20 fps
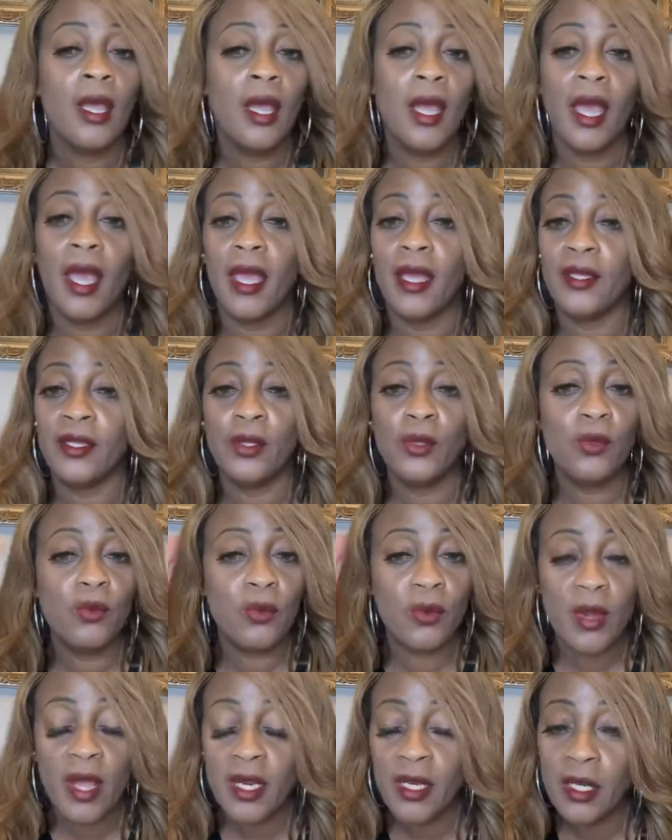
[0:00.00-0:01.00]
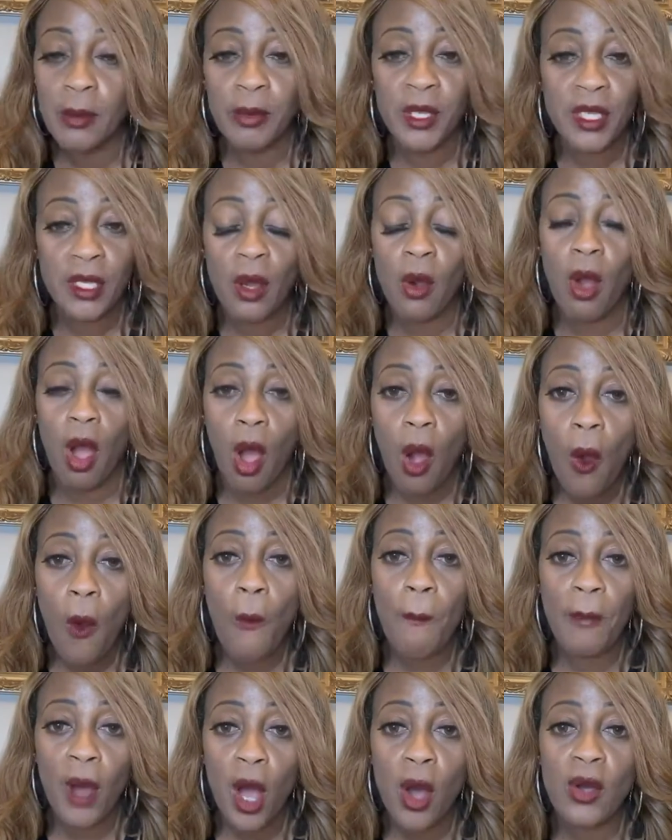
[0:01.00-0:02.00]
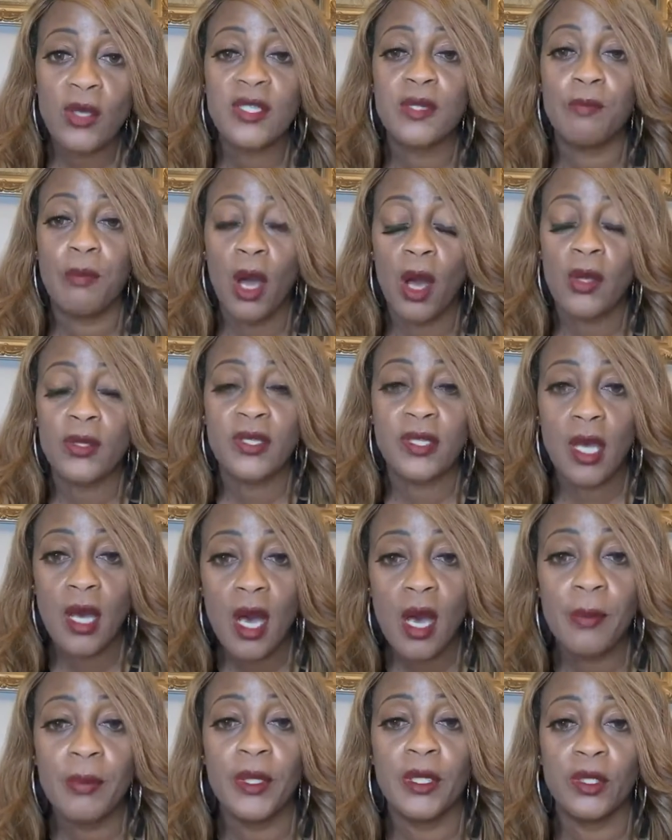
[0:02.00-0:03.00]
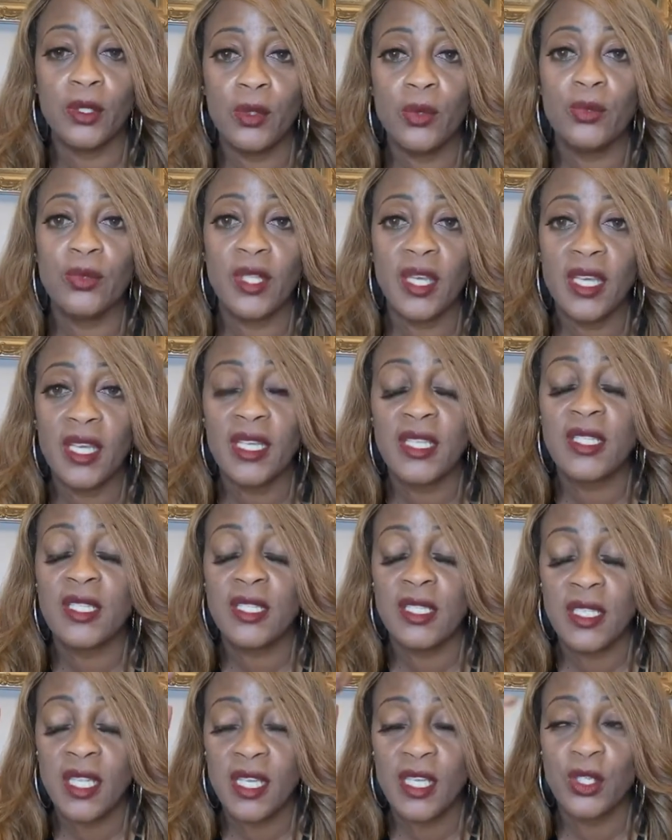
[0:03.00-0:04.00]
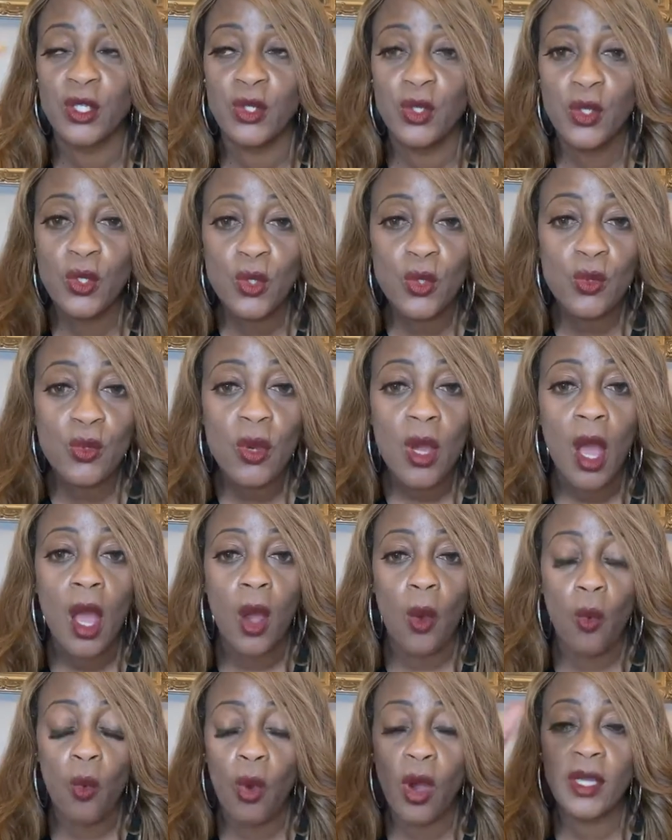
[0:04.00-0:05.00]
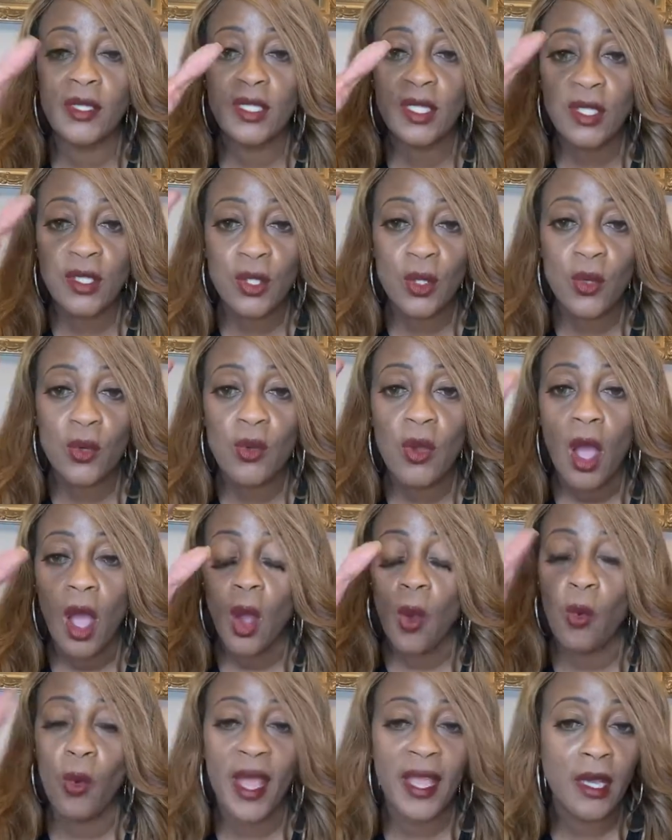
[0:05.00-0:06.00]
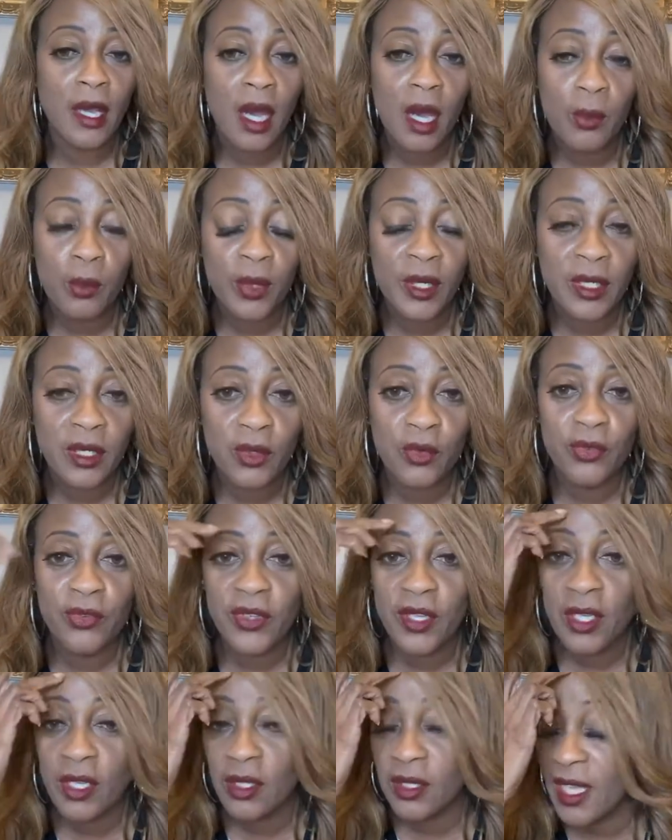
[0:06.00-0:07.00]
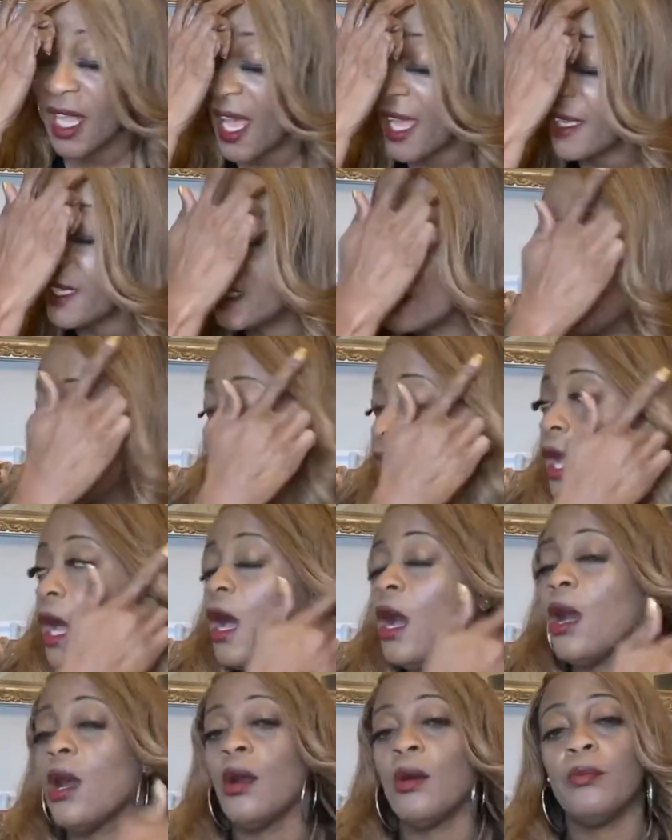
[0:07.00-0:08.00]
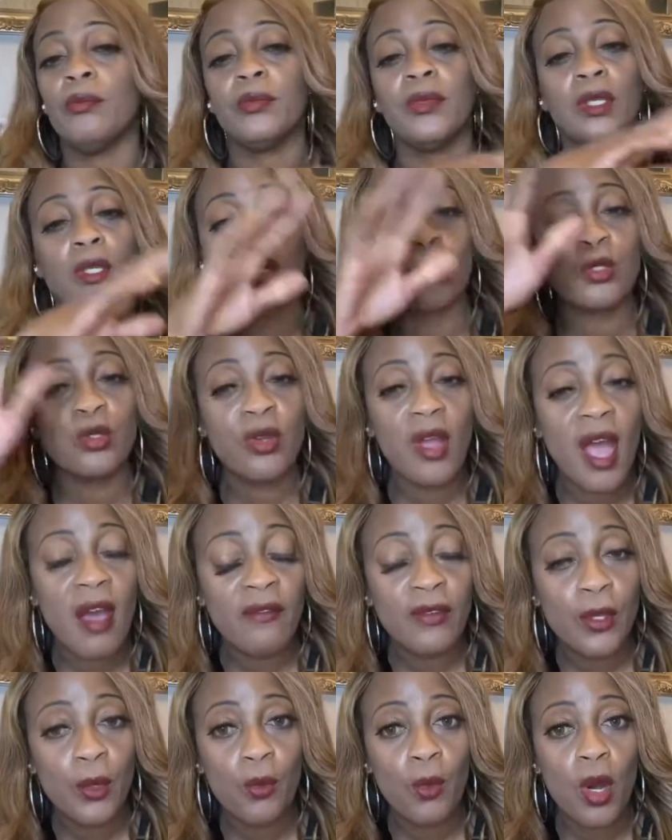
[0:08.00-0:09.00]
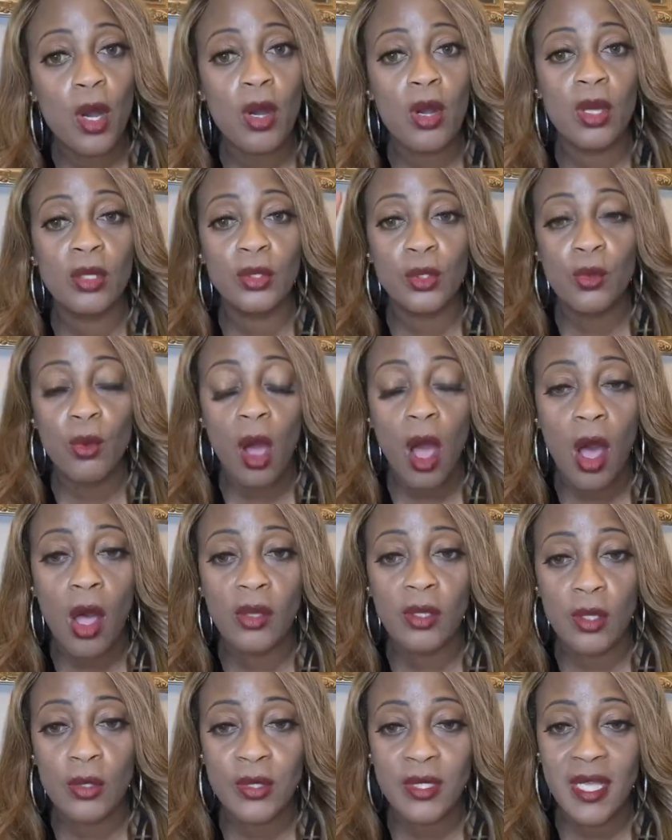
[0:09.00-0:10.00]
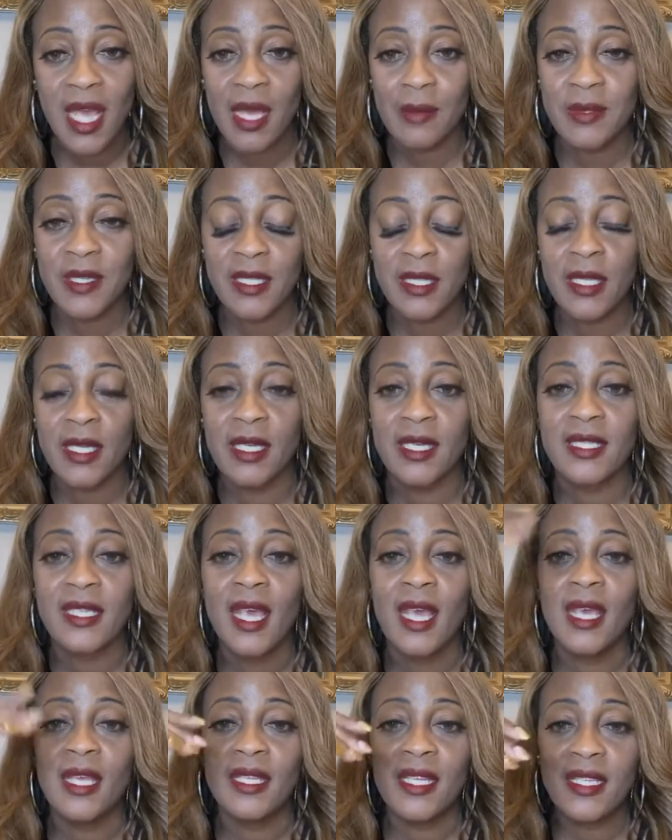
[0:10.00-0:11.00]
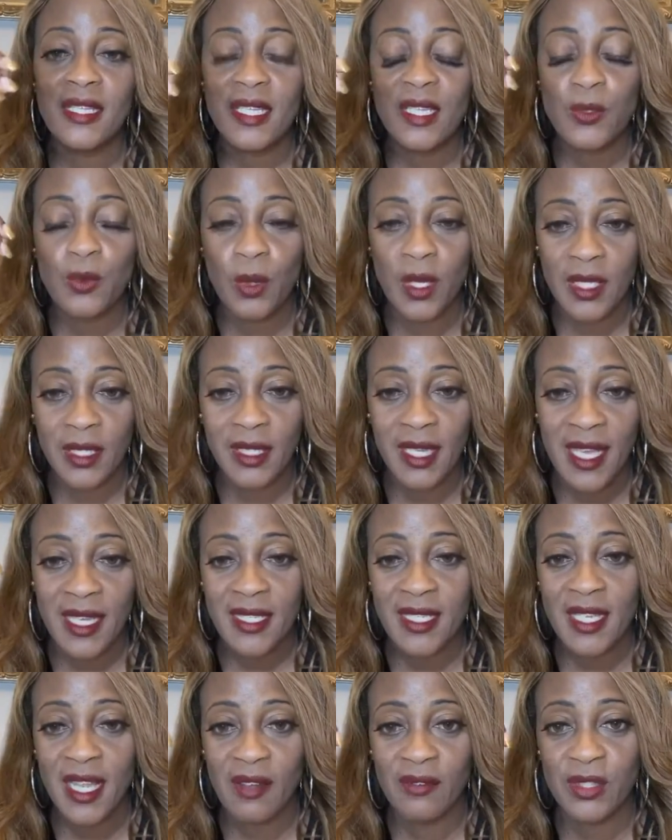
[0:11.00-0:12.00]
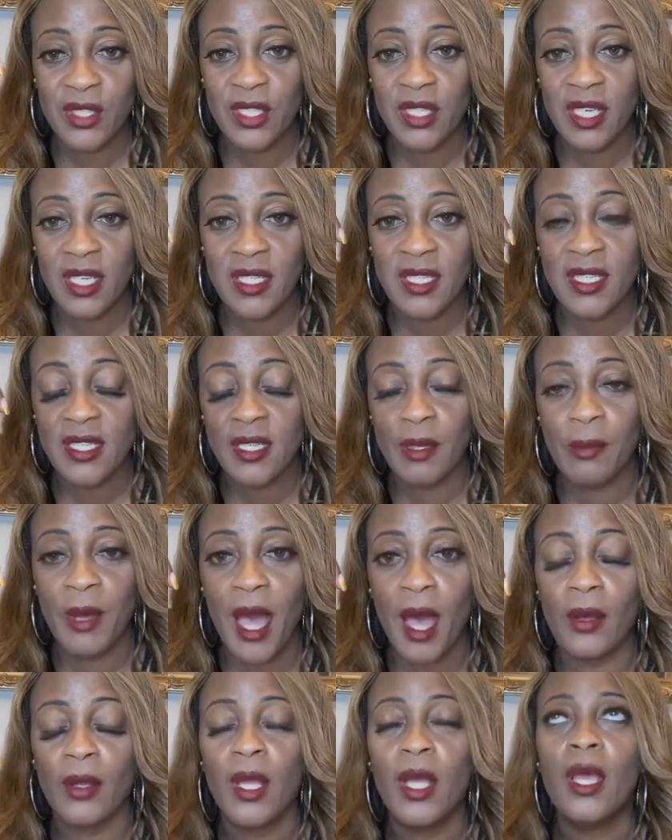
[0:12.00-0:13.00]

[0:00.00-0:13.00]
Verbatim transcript: and you ready to be your own boss, boss up and do things that you want to do, wake up when you feel like it, um, you know, travel the world, do all those types of things. This is what Next Level Chicks is about.